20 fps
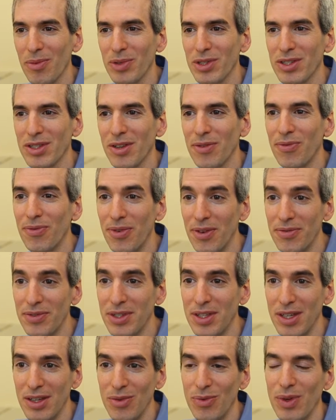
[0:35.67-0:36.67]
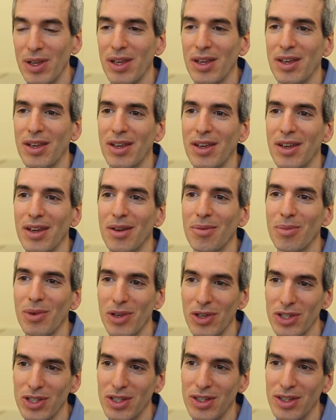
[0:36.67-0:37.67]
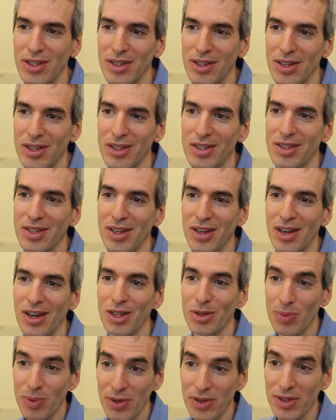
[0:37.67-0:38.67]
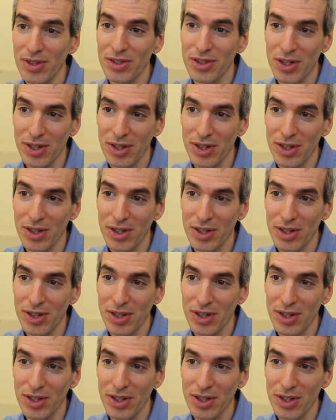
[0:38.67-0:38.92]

which is a fifteen week immersion into entrepreneurial